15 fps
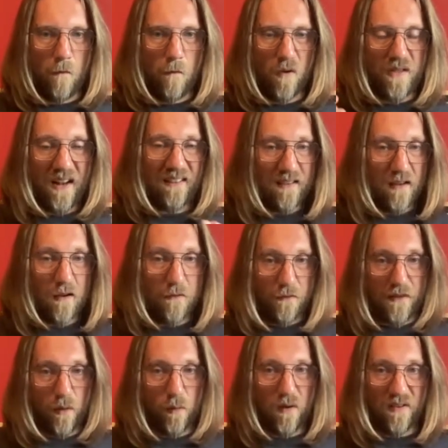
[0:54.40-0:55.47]
Well, that's
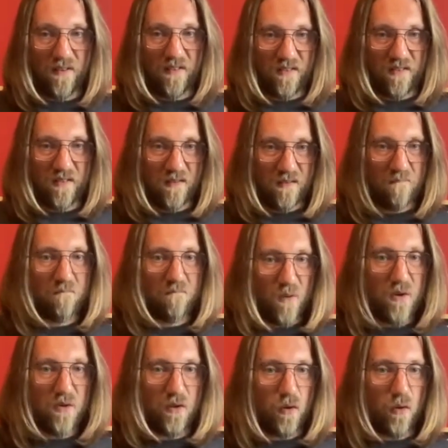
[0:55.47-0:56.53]
if there was
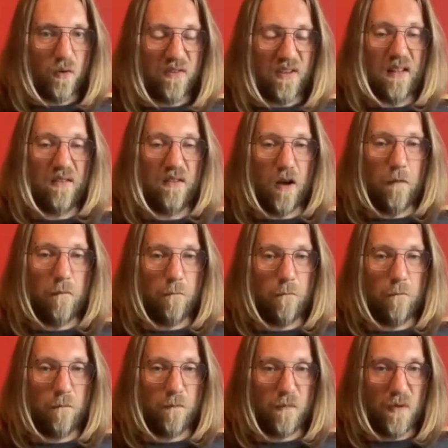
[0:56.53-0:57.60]
a so-called center,
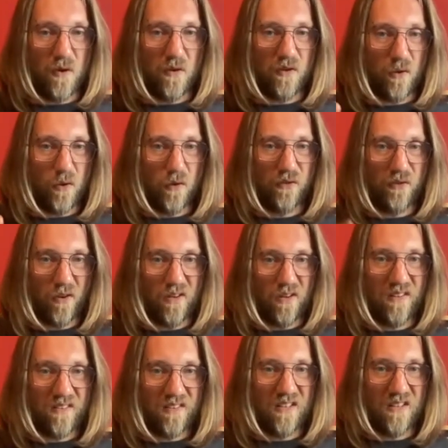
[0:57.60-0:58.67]
a so-called
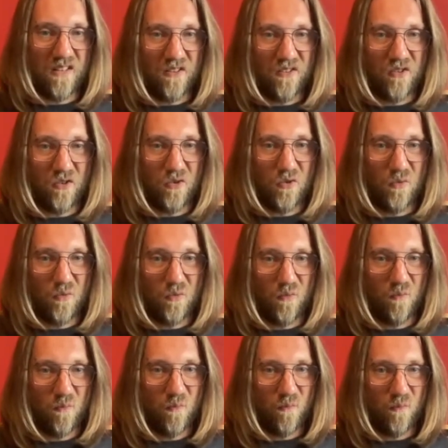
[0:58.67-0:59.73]
solidity to
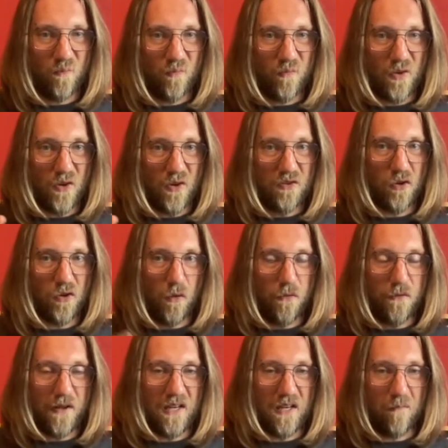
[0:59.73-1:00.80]
a so-called
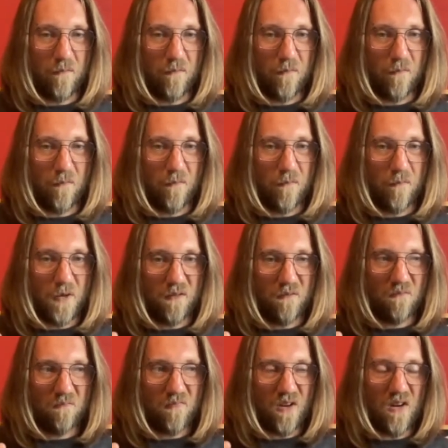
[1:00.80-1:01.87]
thing.
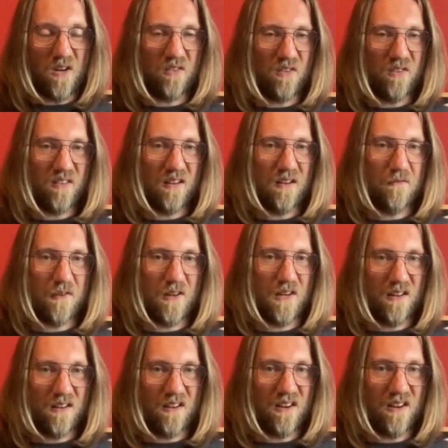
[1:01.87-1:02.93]
But there isn't anything,
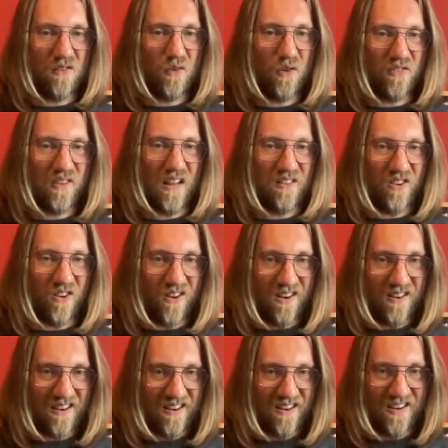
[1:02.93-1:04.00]
and there is no center,
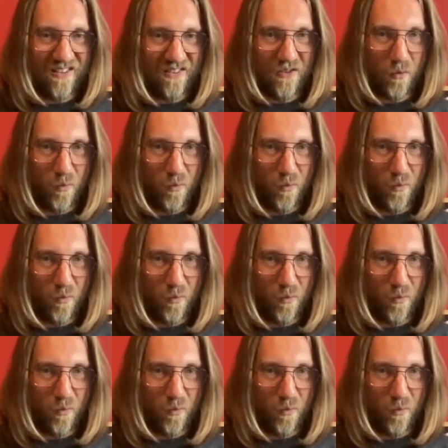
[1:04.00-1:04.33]
and there is no